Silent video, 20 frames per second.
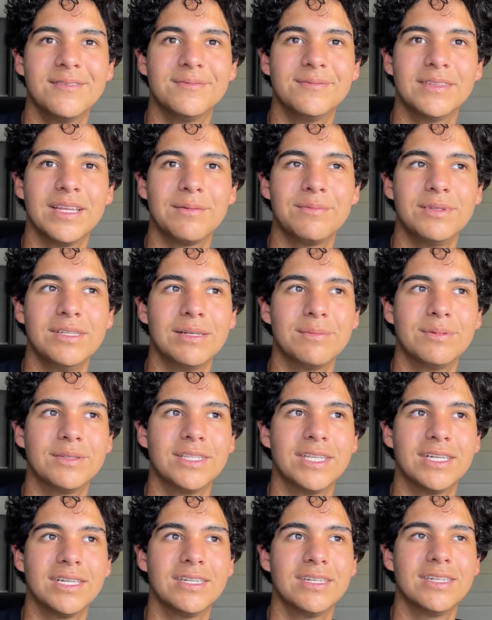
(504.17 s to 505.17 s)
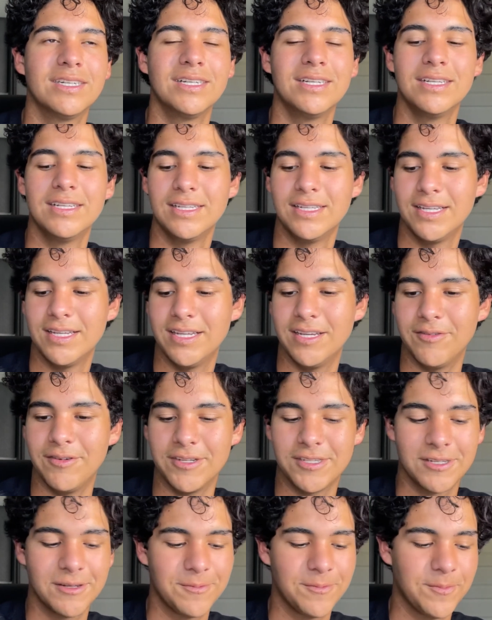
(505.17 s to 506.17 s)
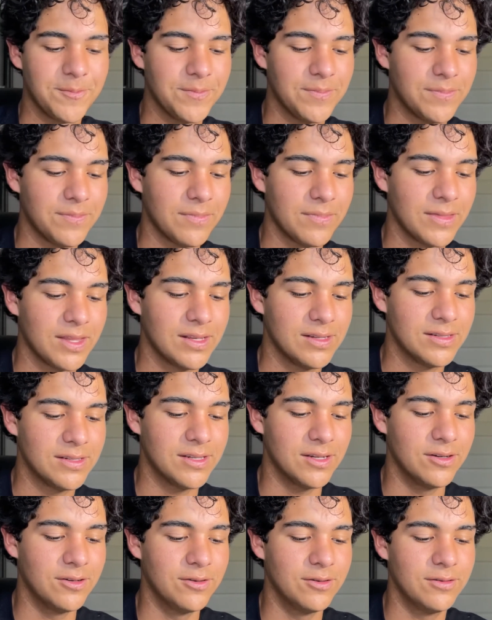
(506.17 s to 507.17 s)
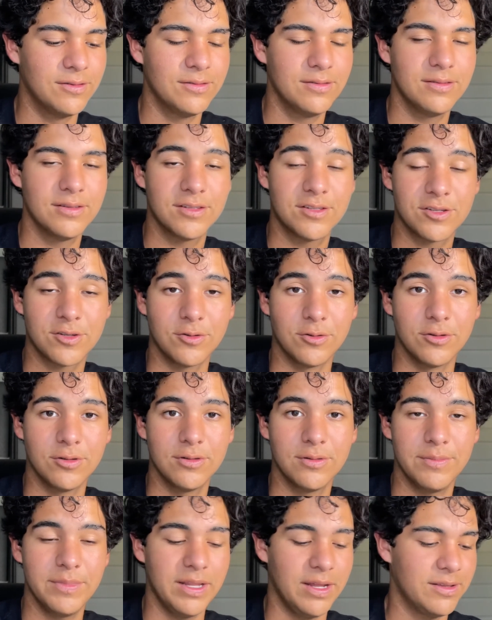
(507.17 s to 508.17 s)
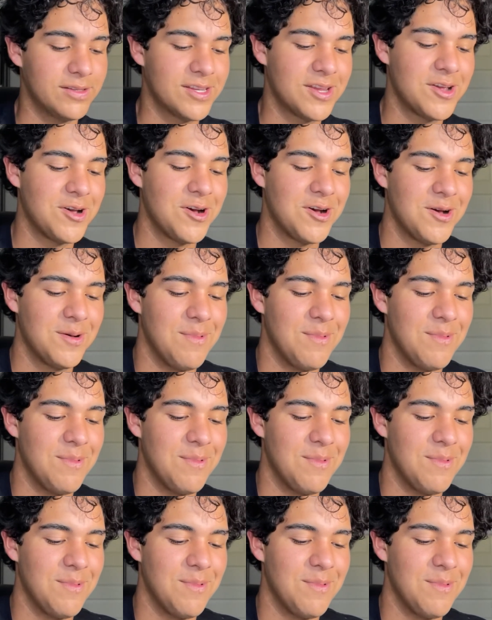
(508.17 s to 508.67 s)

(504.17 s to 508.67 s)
Napi apodo. Anyways, so school. I mean, not school.